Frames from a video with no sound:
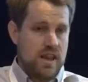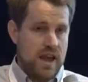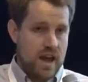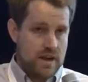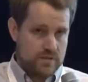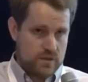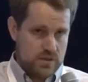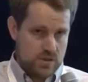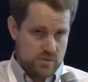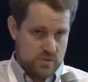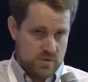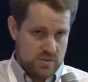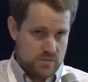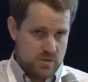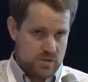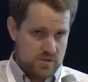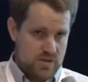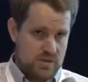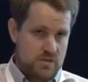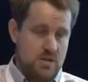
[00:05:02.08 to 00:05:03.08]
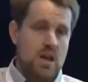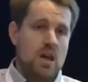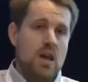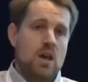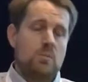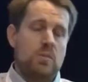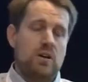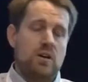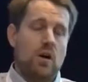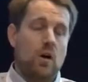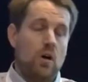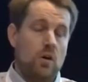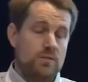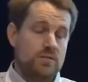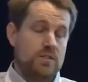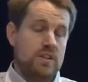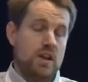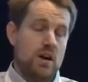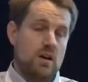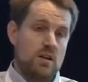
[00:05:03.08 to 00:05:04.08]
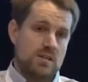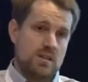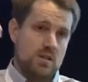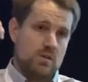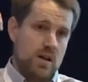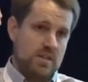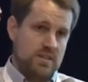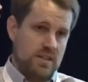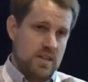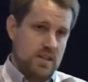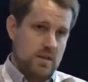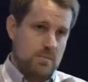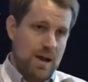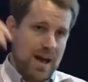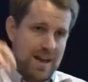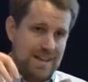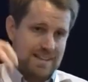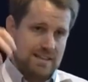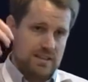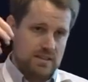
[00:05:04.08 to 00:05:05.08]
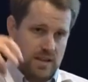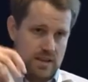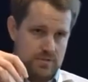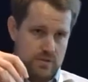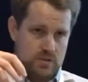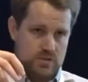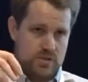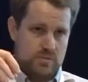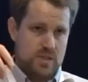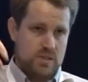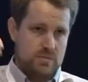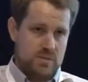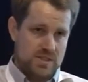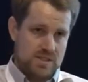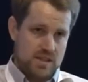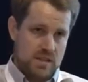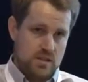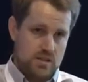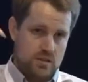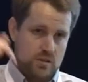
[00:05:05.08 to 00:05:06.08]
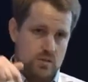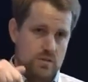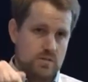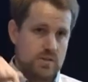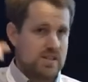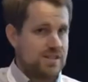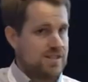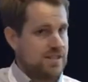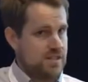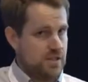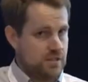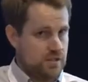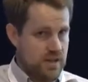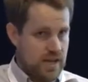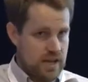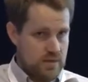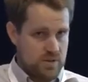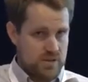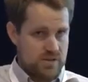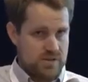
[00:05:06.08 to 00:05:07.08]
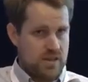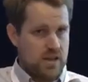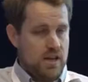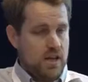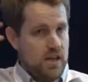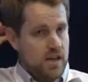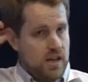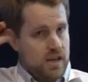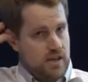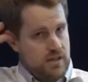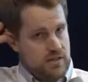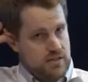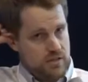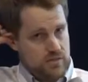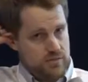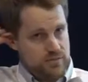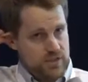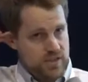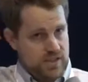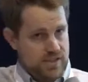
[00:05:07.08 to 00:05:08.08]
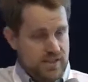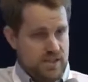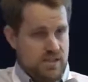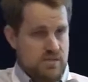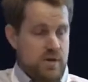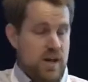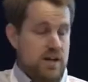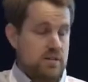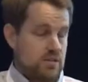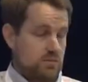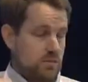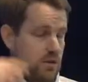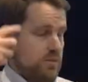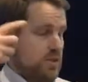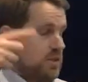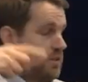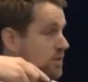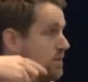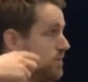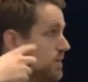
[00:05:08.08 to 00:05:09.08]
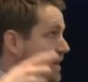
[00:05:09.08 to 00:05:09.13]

the average Swiss person, but hopefully also on the Gemeinde level to be able to say you versus your neighbors. And hopefully this gets back to what we heard